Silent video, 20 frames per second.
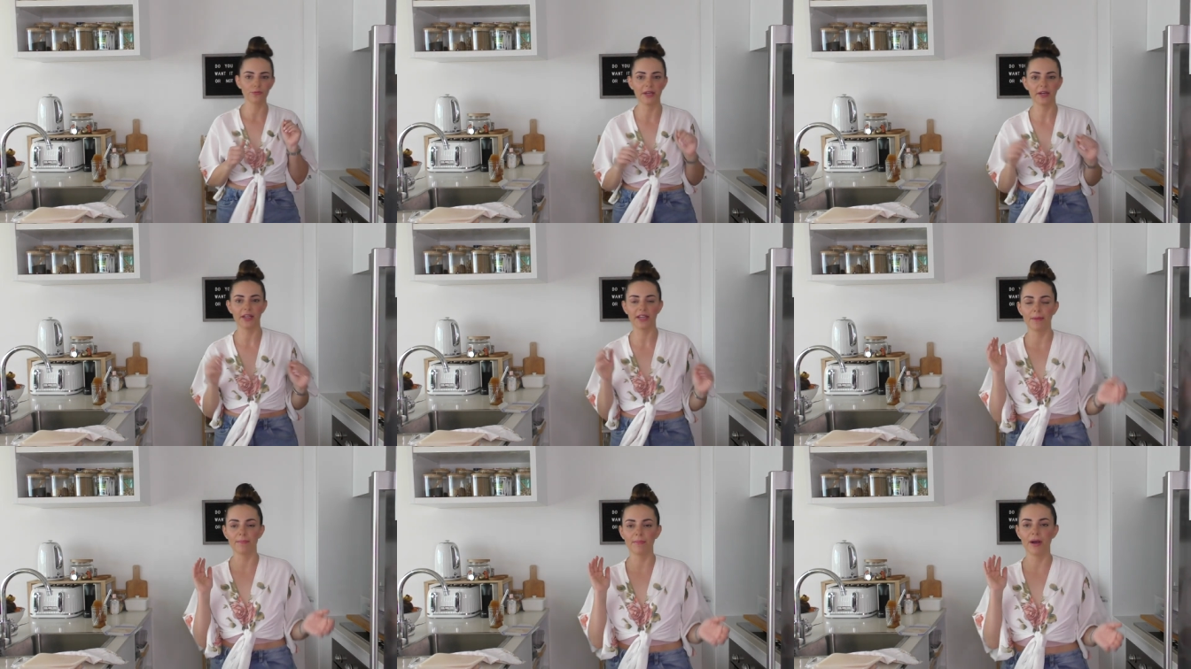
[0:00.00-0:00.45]
me
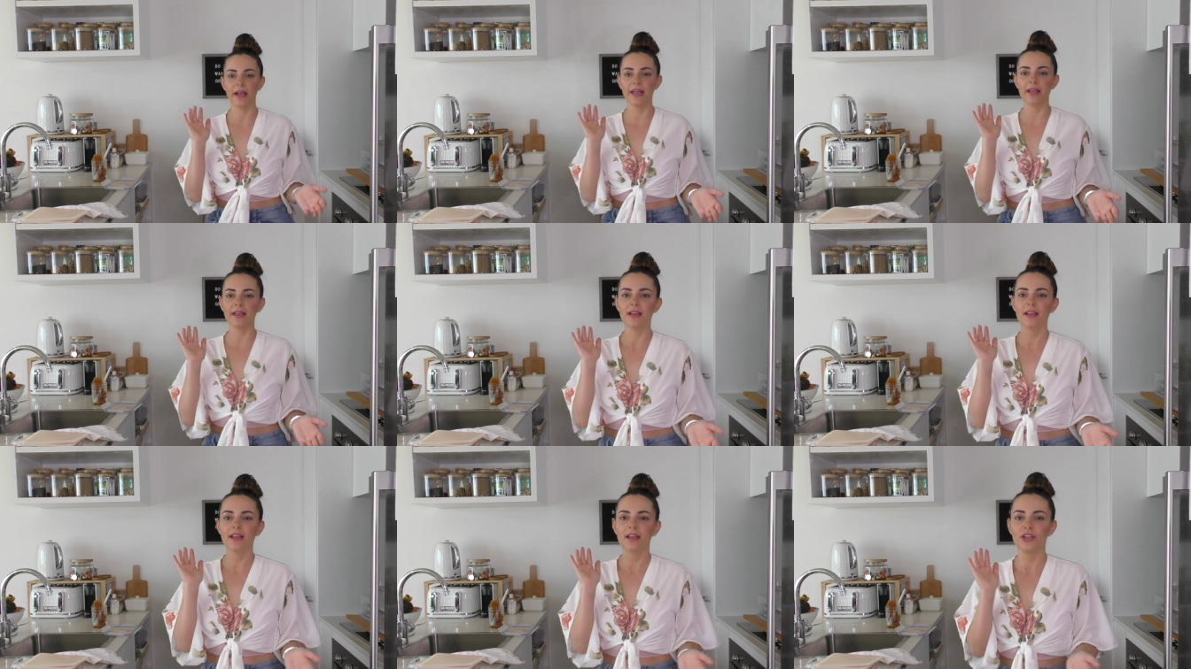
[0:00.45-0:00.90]
to get
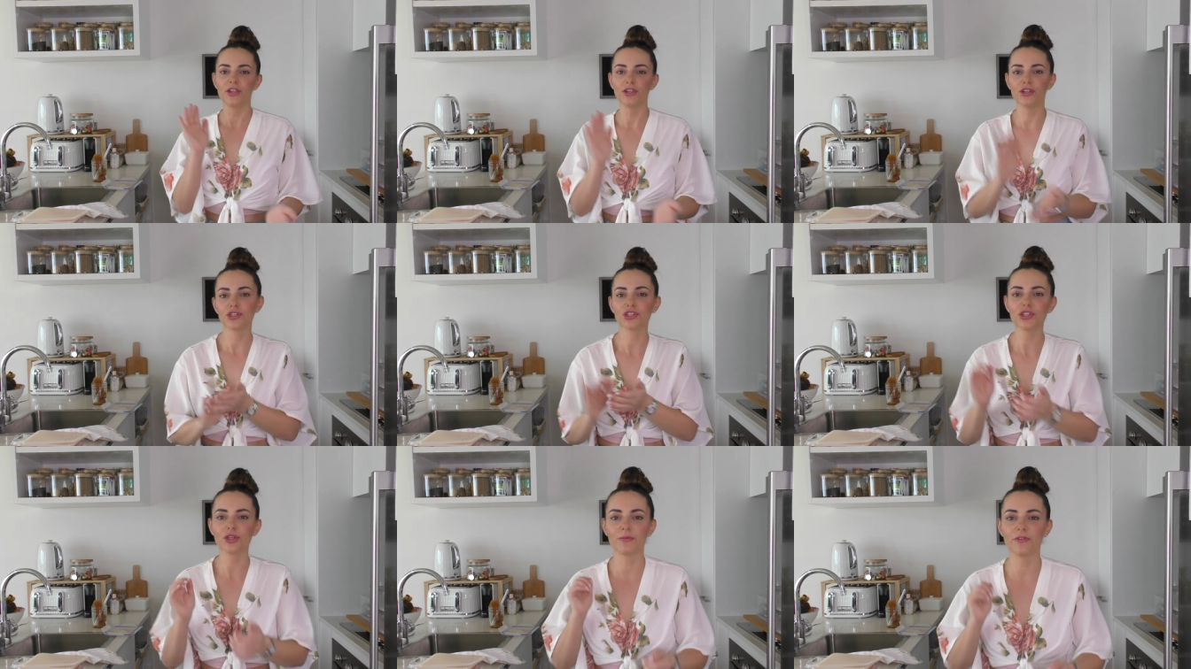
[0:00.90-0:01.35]
my
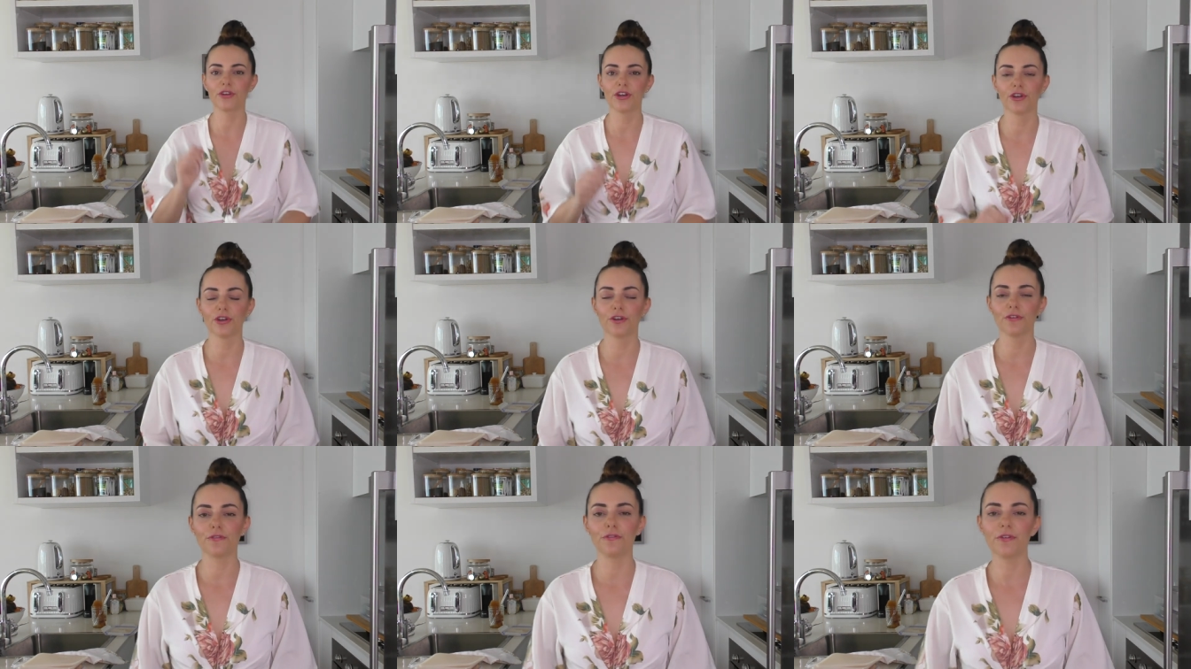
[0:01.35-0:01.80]
YouTube
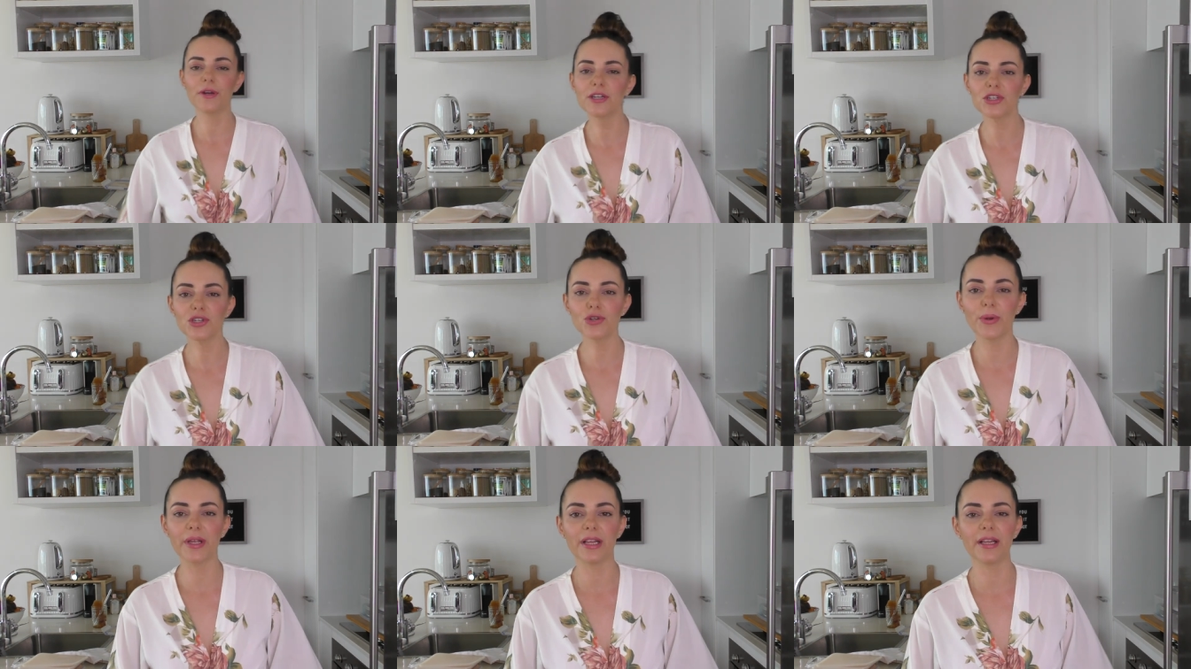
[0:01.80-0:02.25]
video
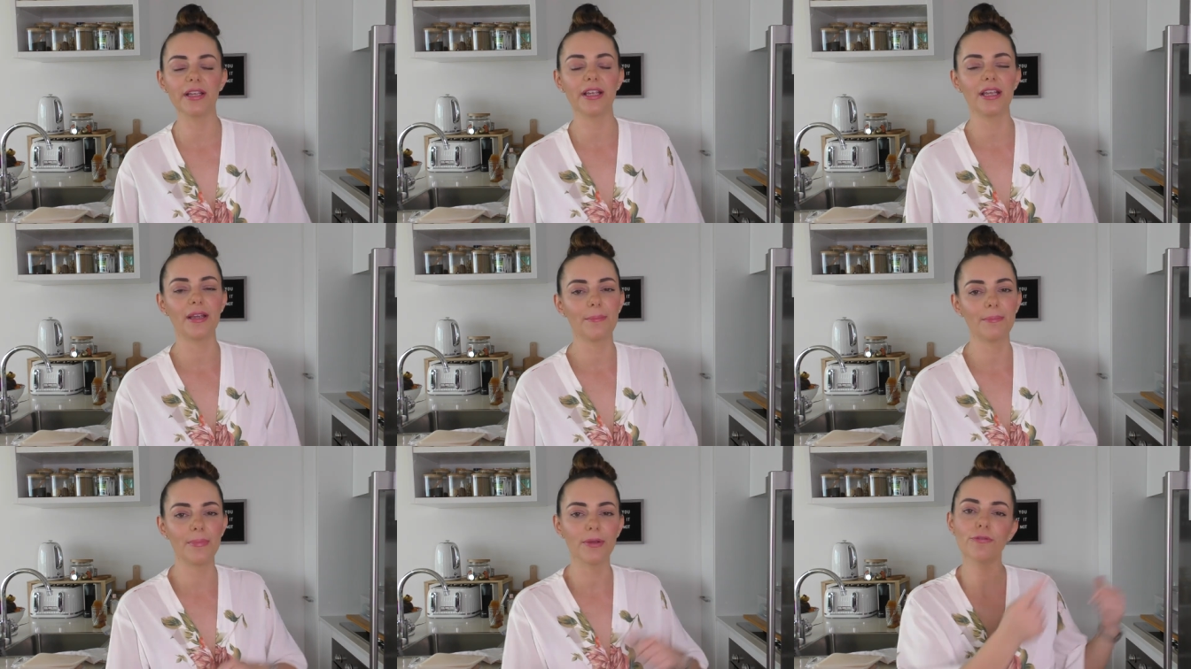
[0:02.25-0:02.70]
finished
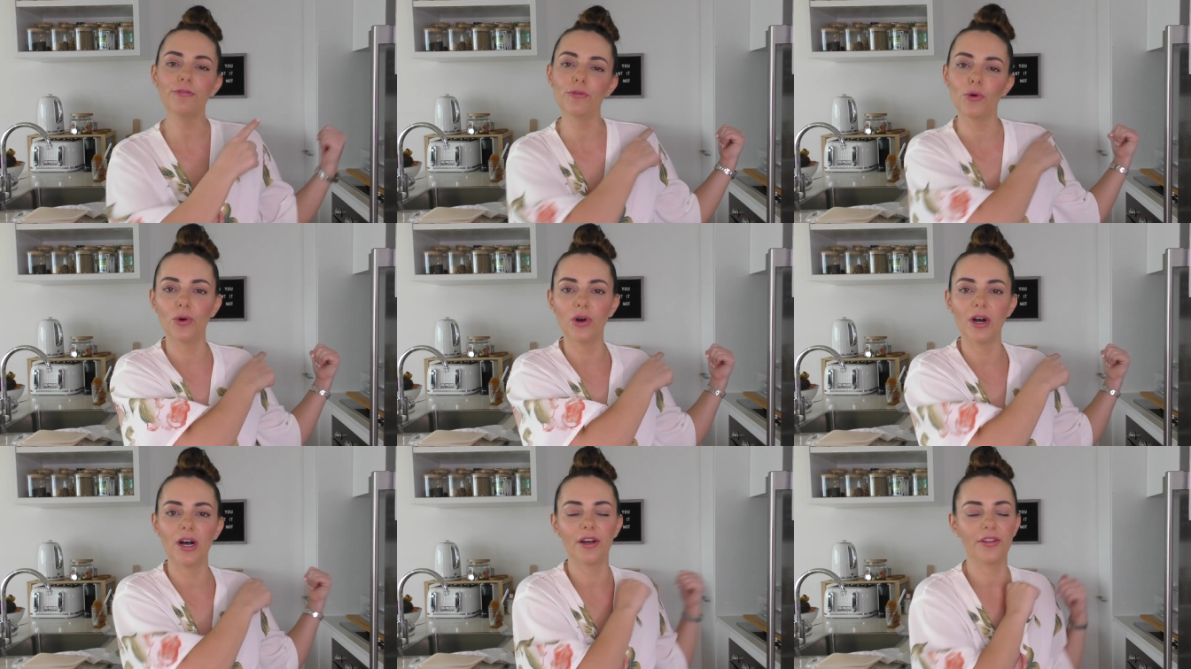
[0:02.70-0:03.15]
quickly
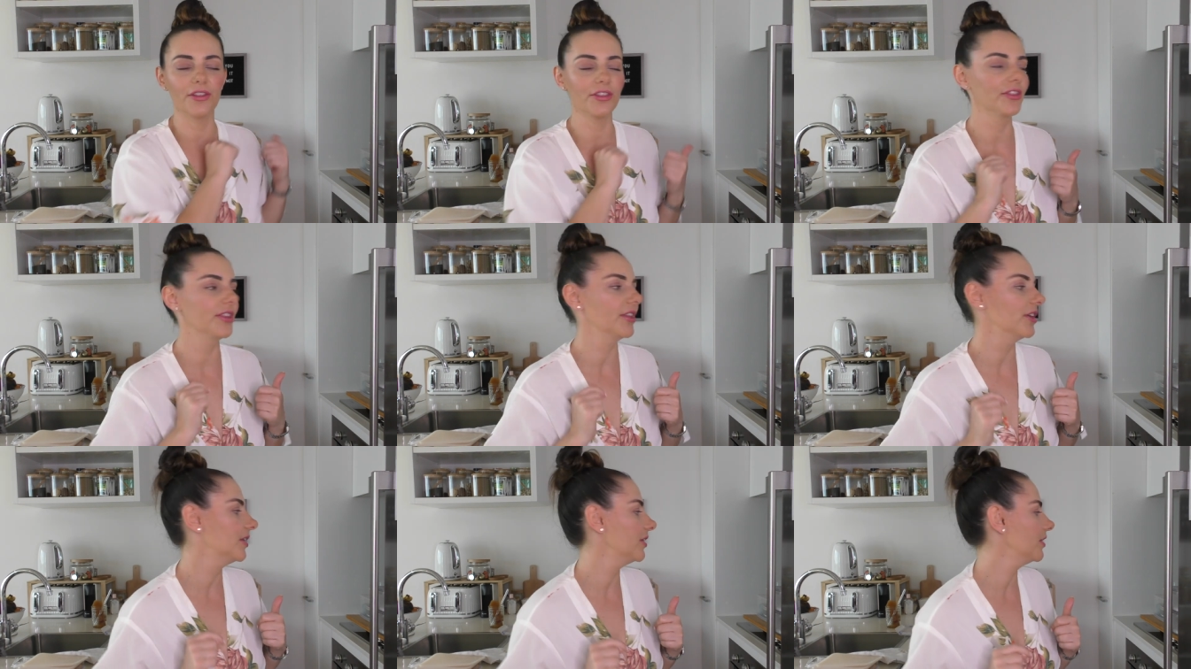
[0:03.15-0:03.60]
before
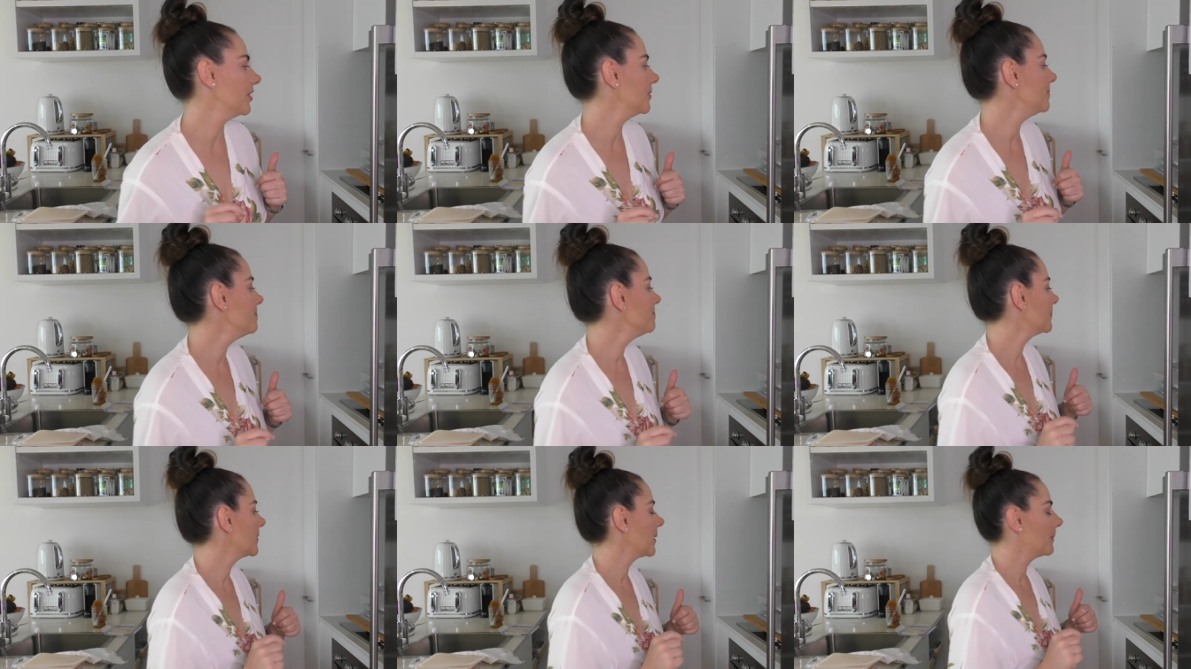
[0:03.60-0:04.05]

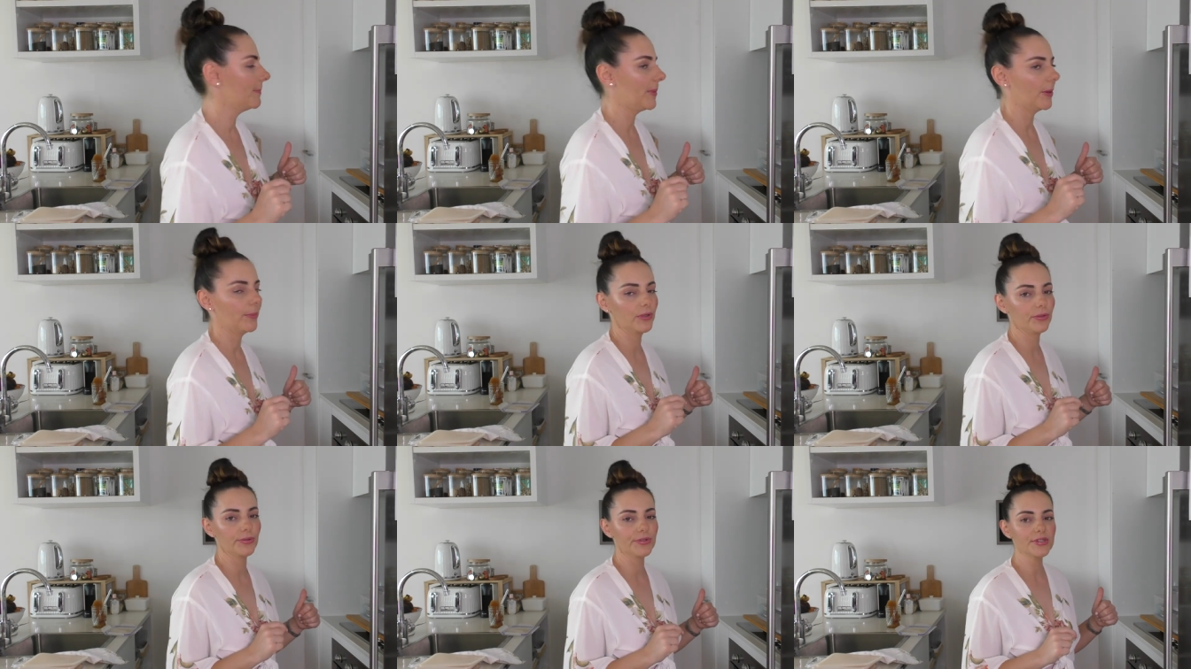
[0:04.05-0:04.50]
the
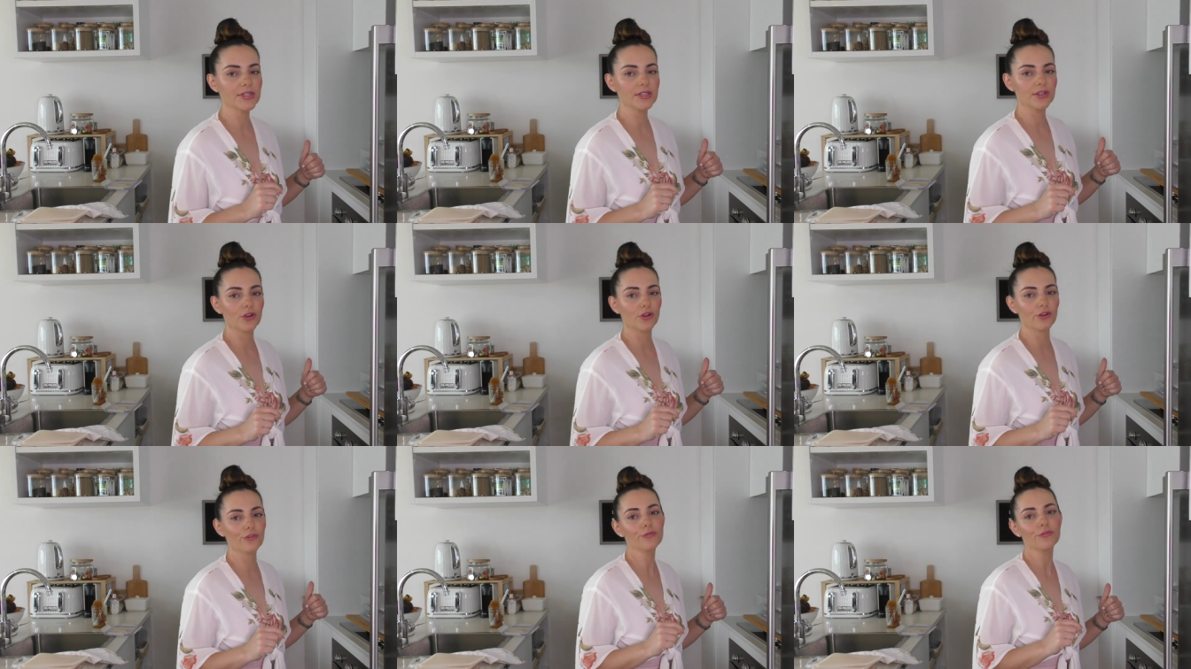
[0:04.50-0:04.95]
bubbles
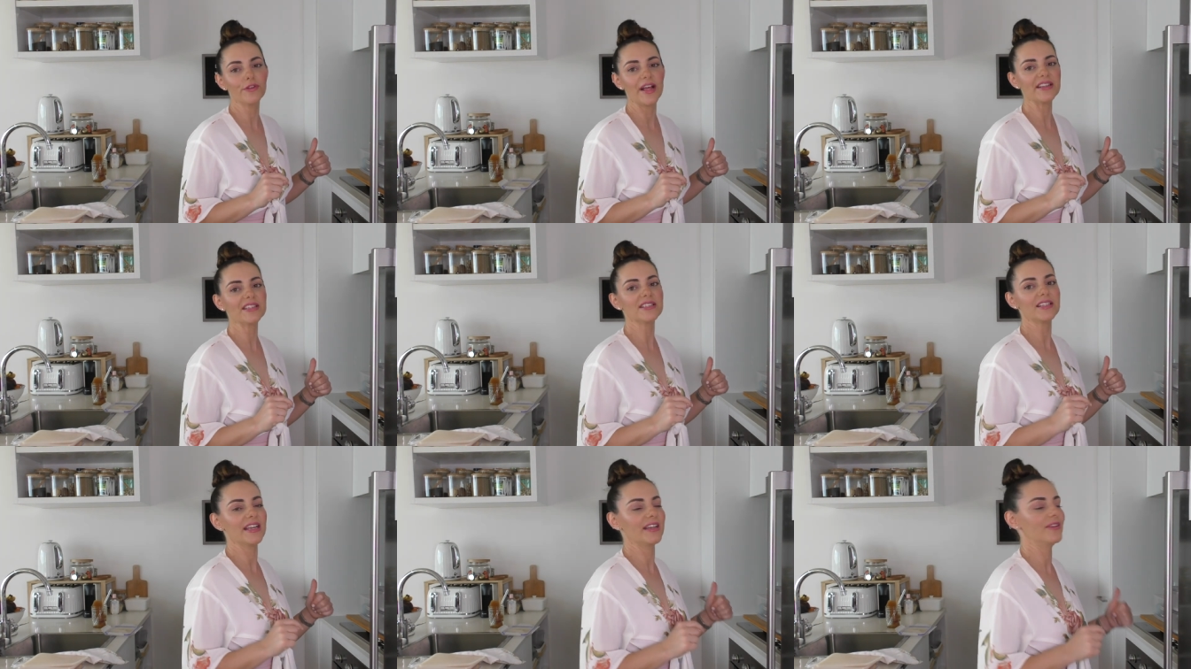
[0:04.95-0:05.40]
go
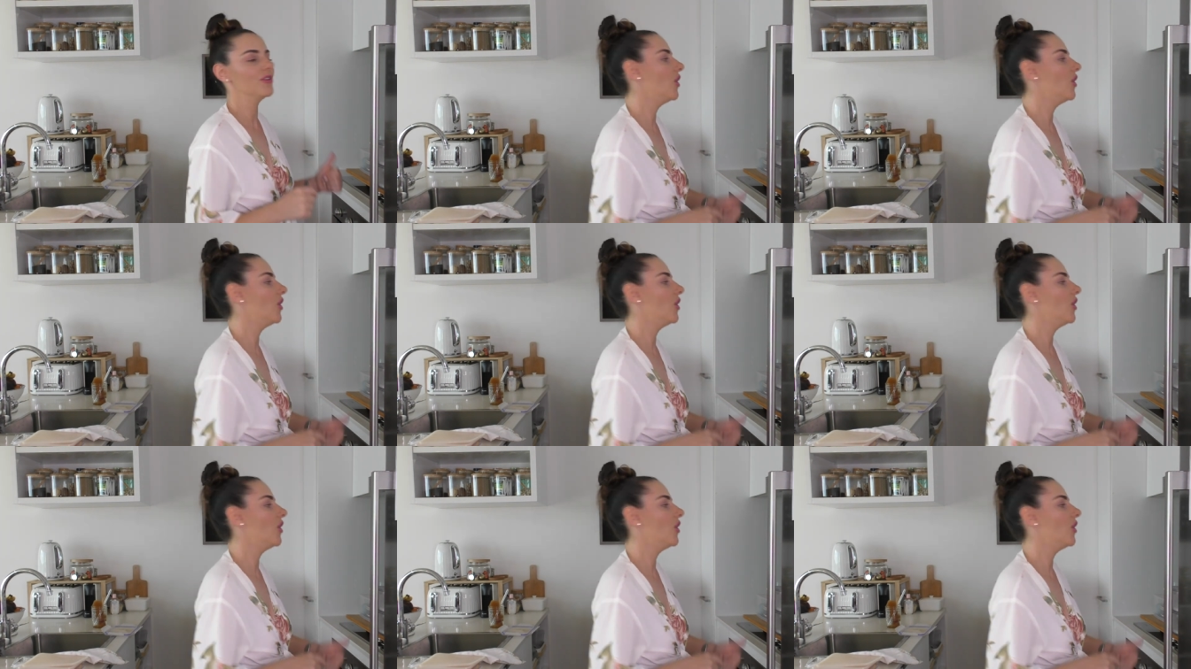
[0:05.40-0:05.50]
flat and